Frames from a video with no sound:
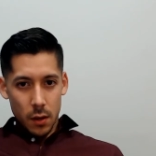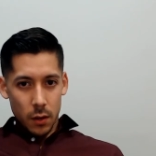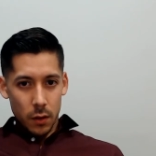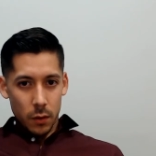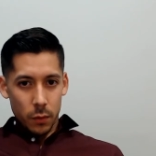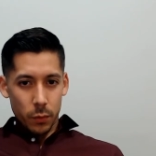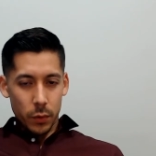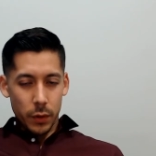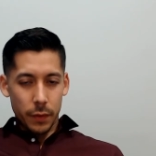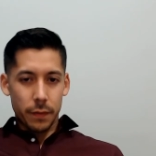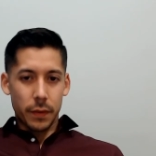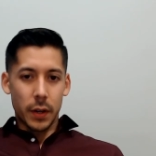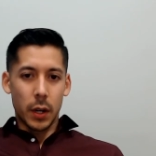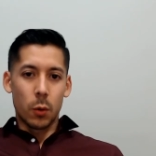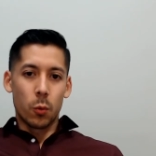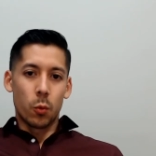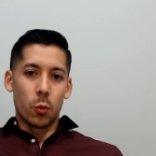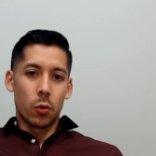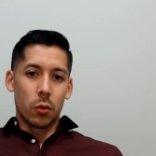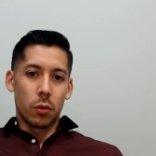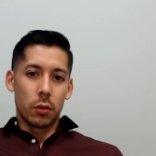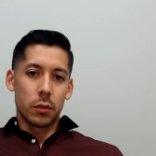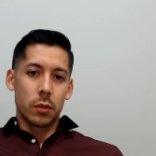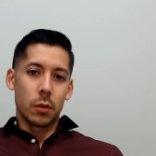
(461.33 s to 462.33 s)
We fight
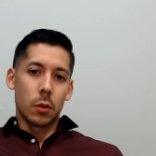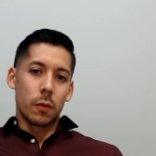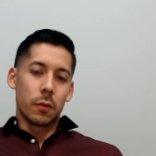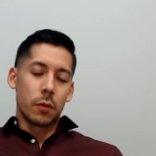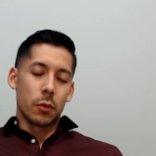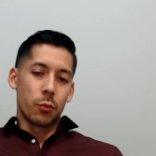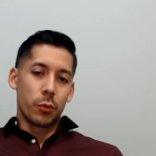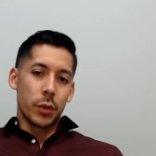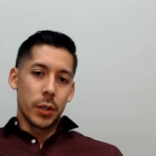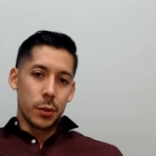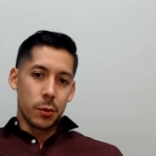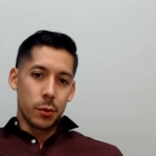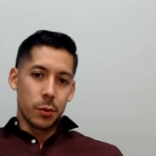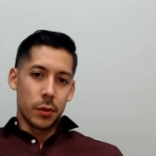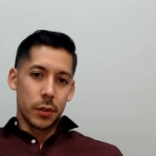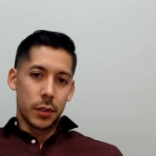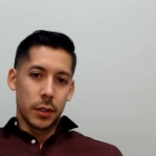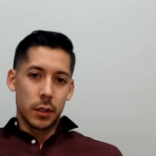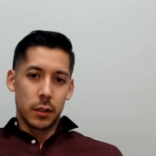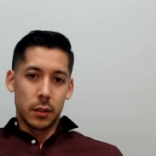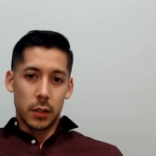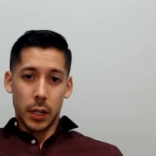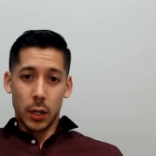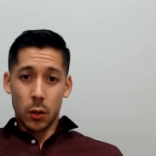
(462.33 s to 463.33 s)
wars over
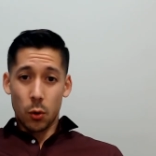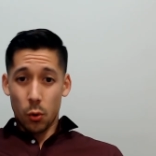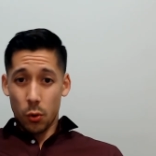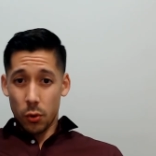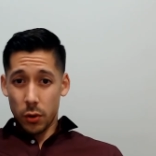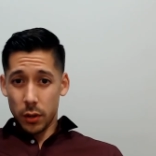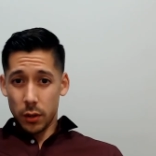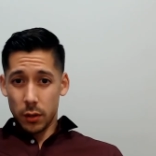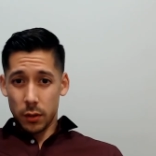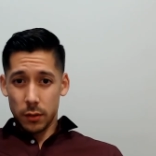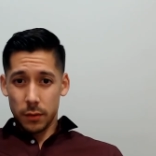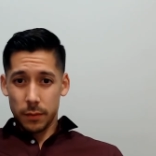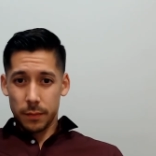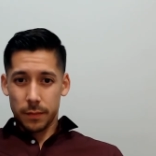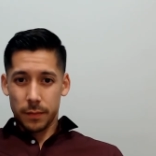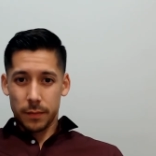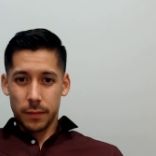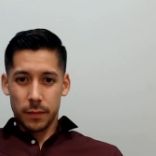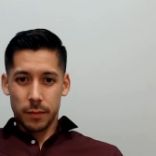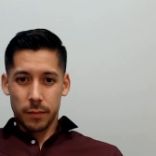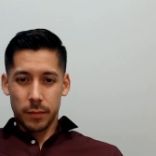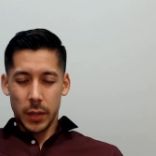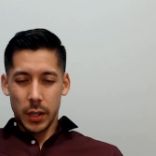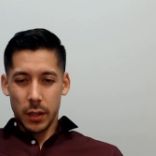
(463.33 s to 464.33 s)
resources like oil
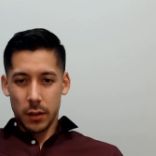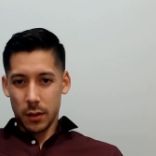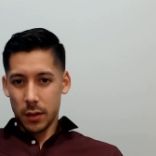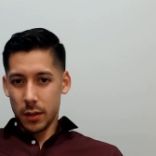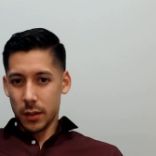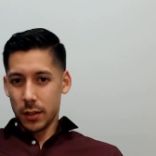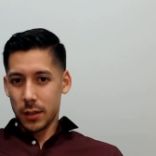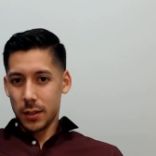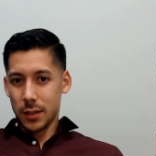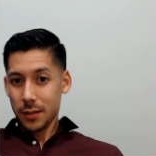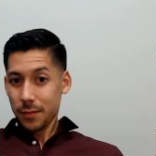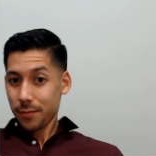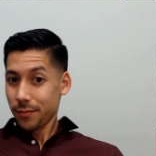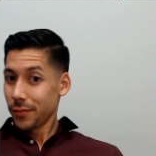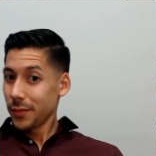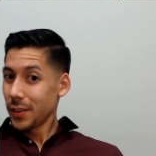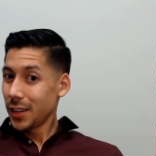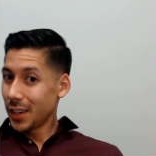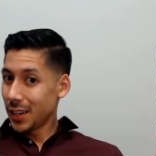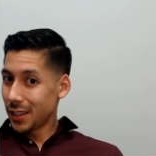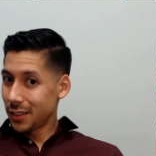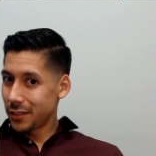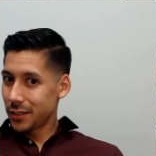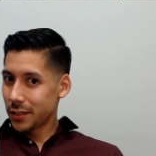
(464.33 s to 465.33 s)
because
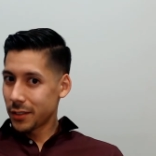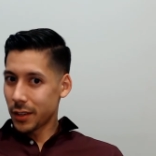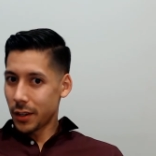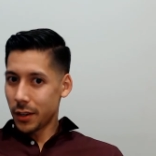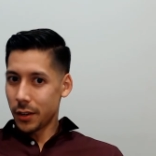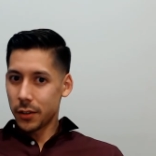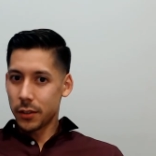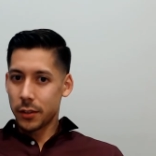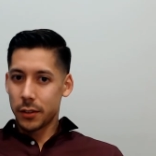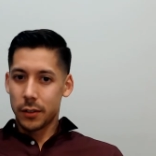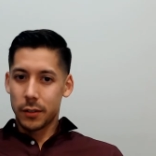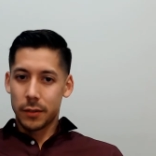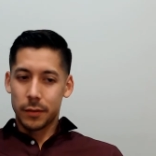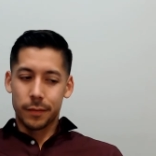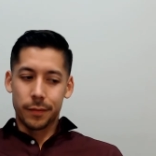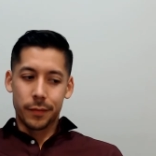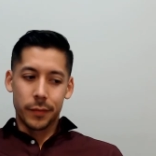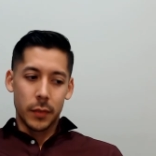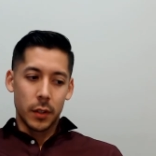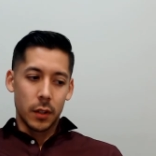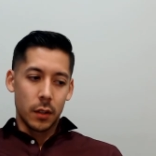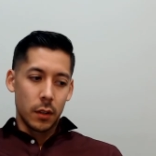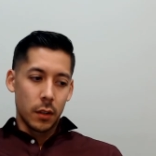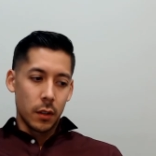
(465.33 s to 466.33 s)
it's scarce,
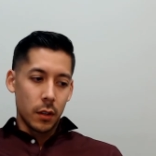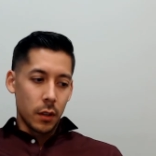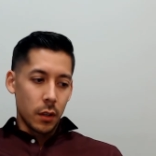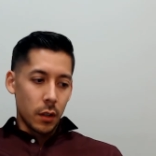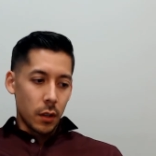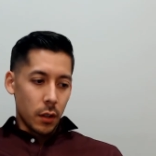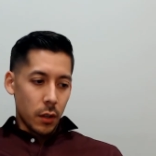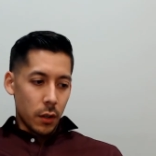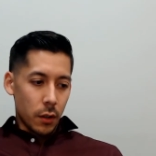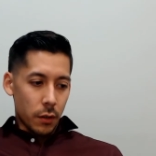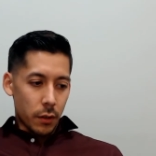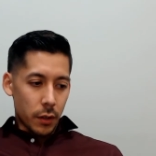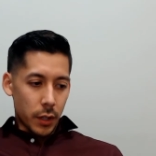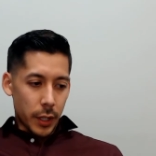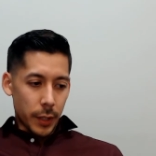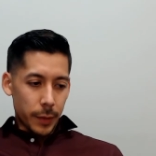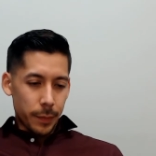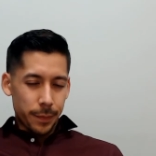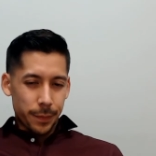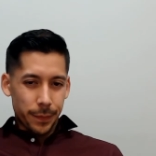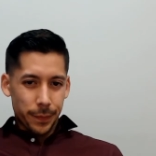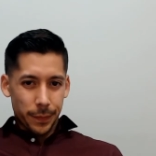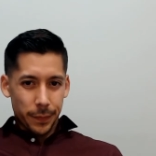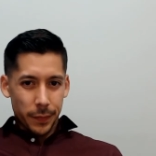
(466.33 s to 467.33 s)
right?
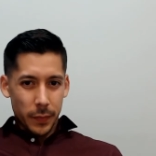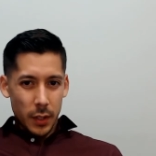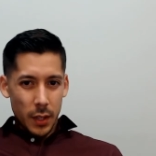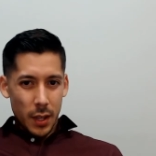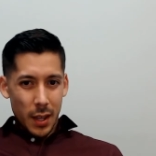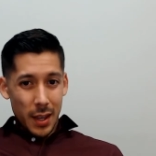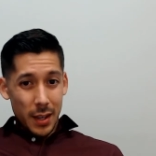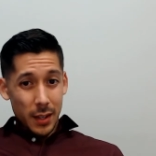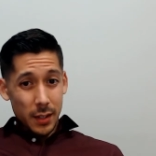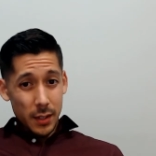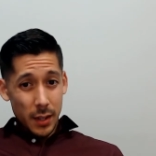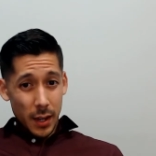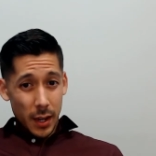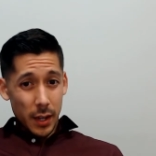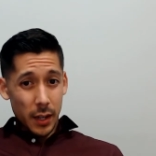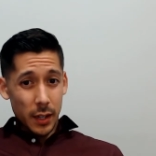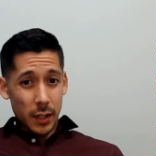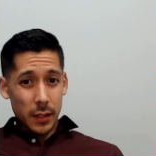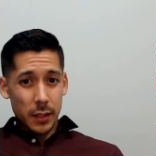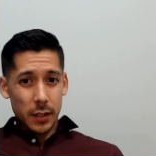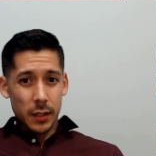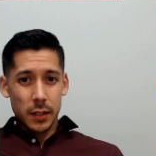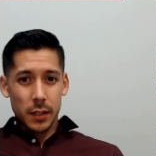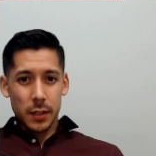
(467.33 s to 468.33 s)

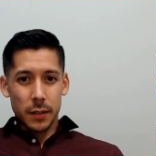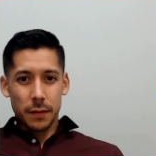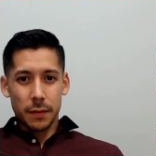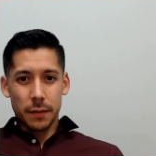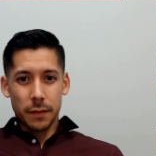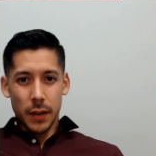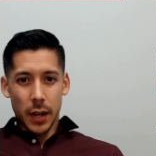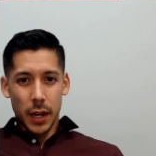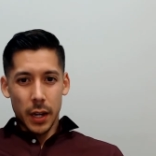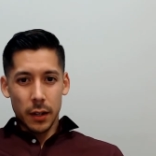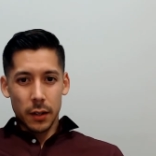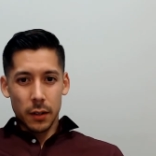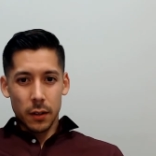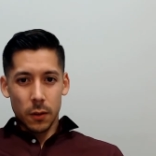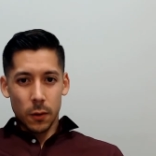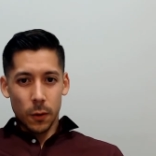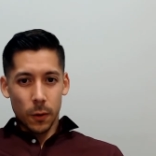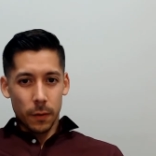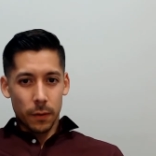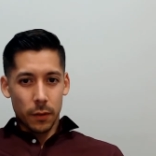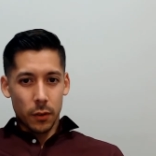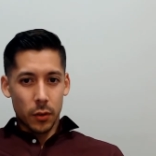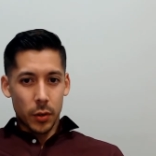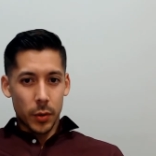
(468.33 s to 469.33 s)
Gangs fight
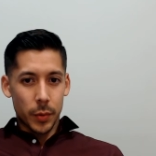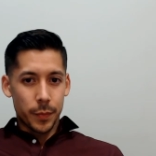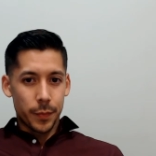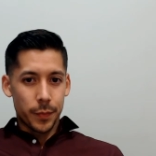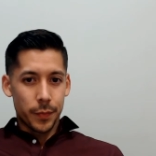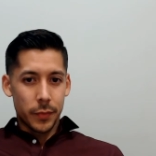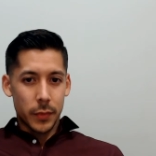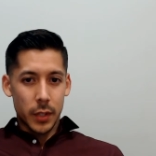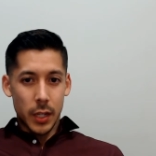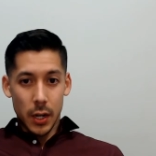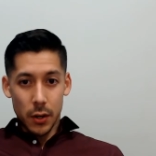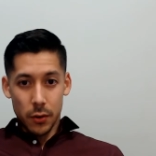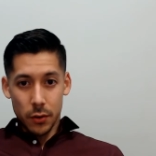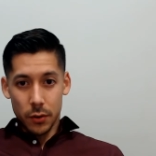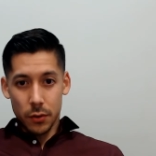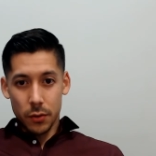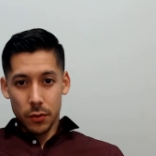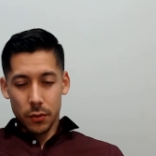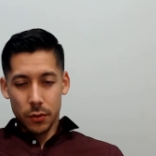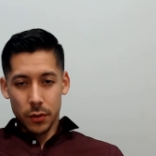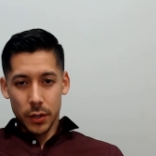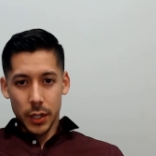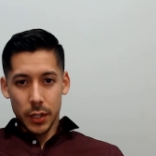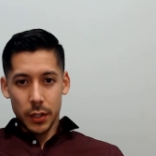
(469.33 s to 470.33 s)
over
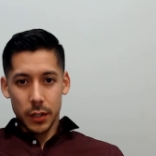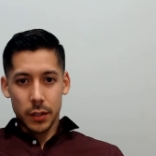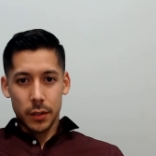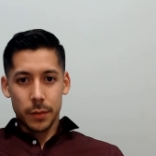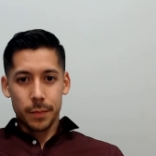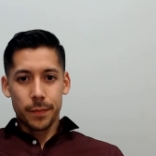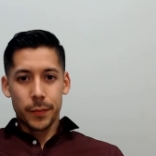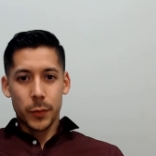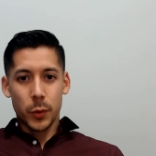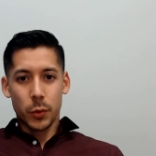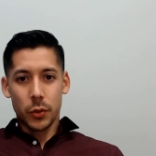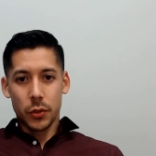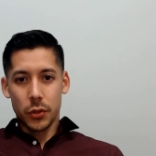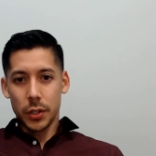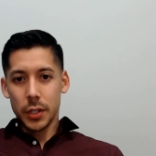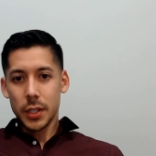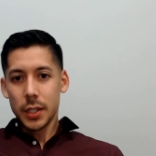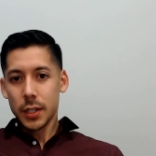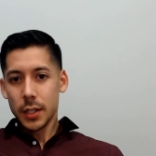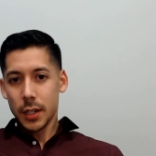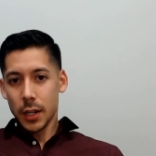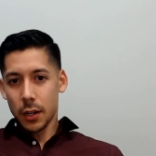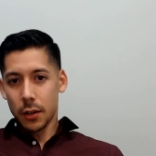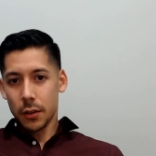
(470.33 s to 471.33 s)
territory, which is
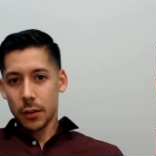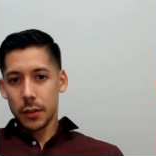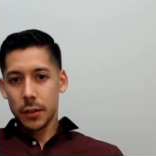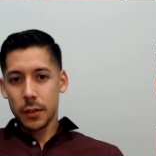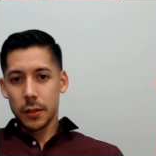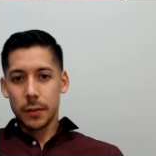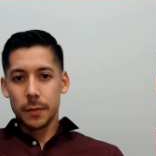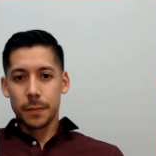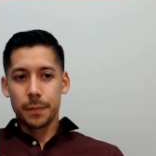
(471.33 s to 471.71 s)
scarce.